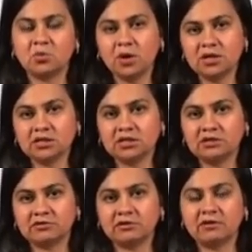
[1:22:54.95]
what
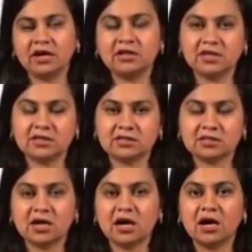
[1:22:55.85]
literary
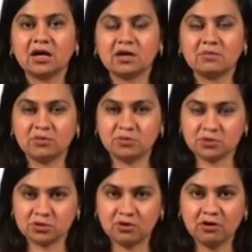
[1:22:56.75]
writings are
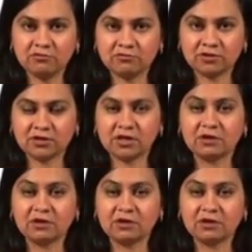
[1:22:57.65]
composed of,